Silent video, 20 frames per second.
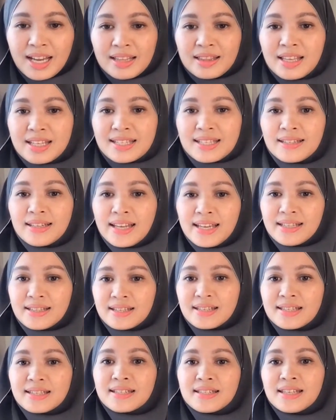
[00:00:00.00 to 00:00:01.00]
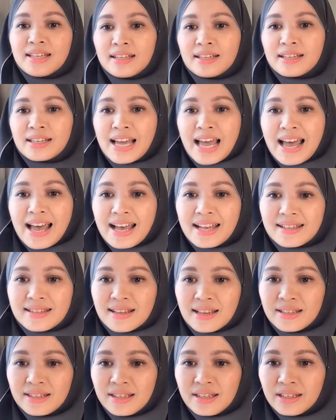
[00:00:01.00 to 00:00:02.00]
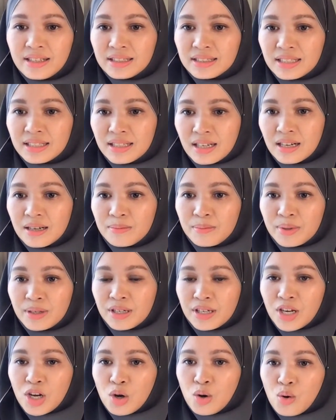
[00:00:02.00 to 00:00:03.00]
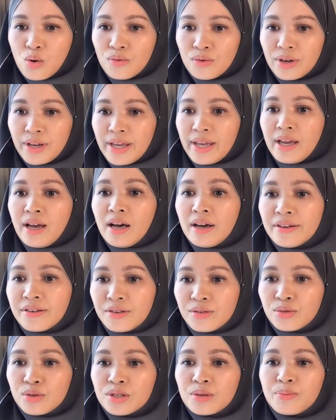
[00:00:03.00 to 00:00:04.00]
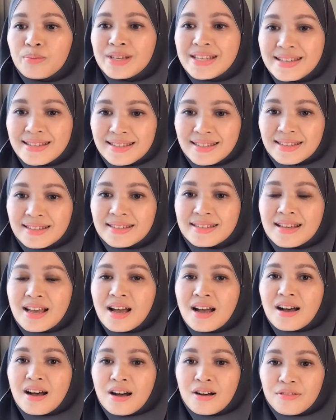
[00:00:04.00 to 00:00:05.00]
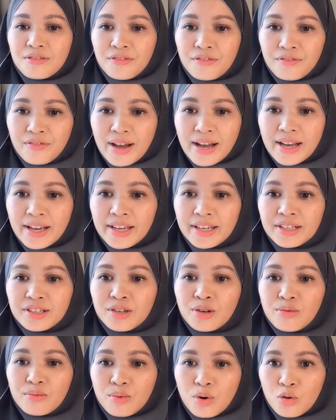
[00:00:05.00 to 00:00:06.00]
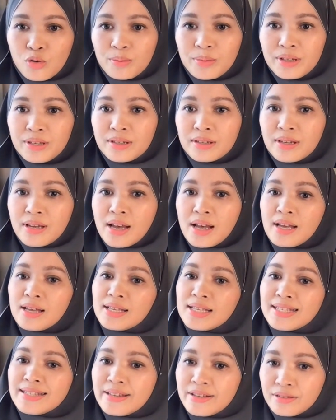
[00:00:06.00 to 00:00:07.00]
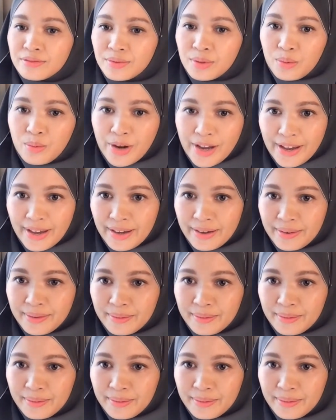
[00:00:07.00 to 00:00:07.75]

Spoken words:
This latest dig has yielded up over 100 pieces of fine Roman silverware.